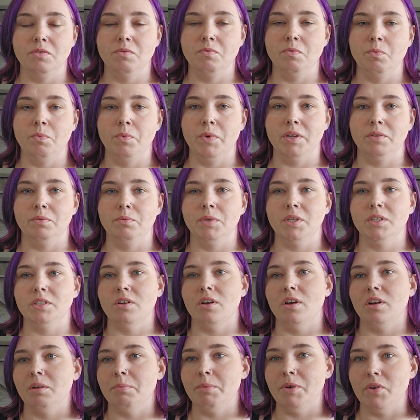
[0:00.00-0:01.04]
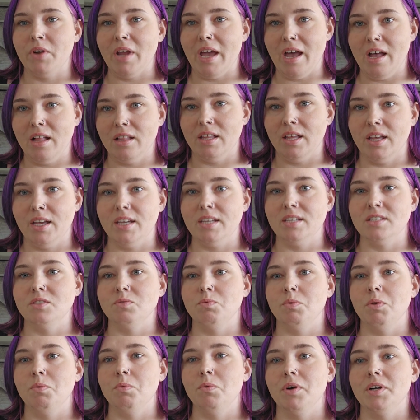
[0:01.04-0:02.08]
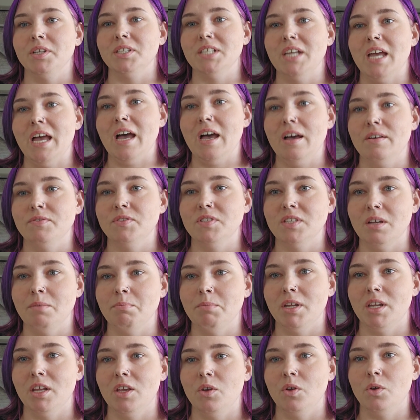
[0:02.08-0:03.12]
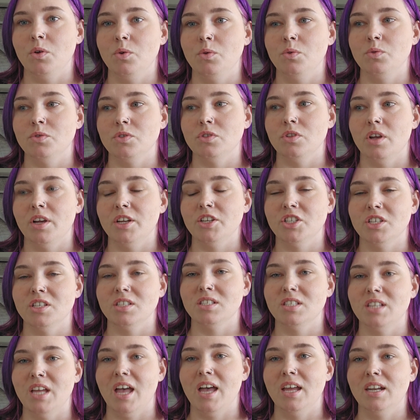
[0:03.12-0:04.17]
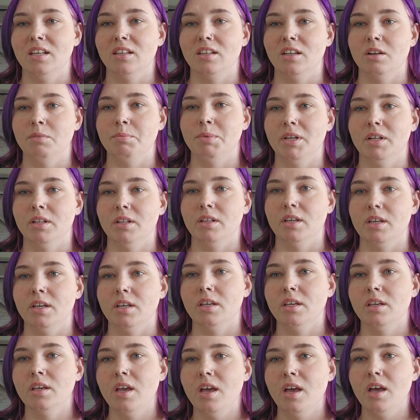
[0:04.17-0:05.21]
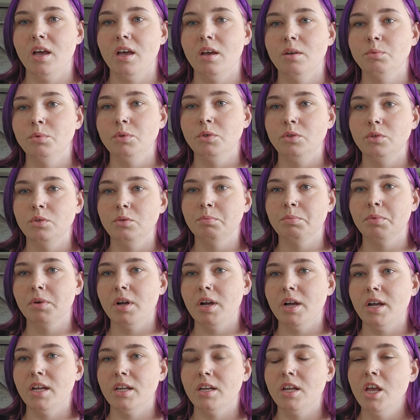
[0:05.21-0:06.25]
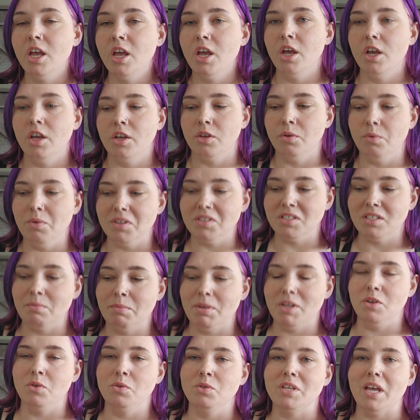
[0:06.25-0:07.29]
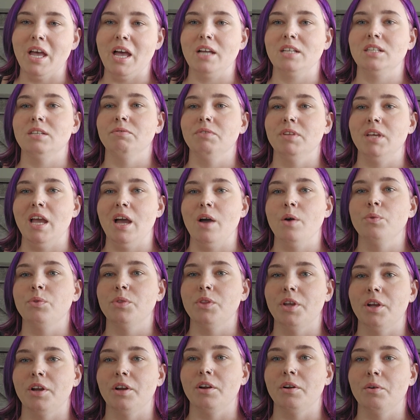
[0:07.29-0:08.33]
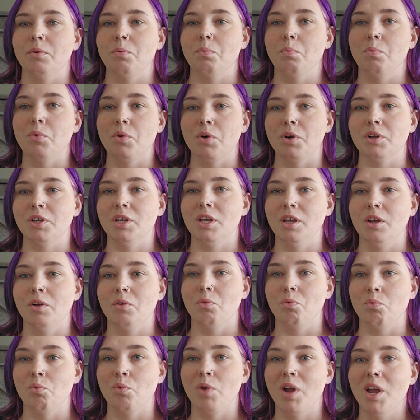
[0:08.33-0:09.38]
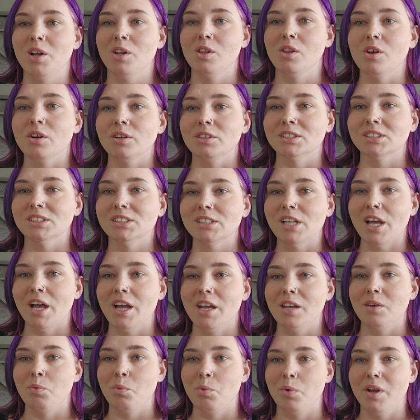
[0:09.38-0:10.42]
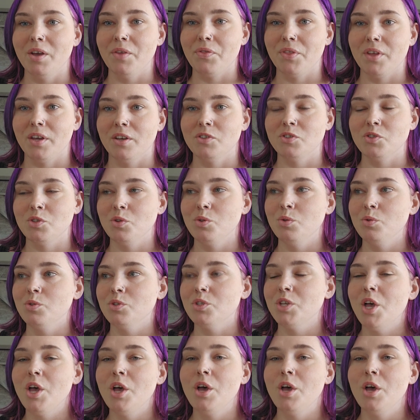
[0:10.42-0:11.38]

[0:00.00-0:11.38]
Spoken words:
When we talk about allies, we want to have somebody who's not just standing there being like, yeah, woo, pride. You want somebody who's actively out there working right alongside with us, who's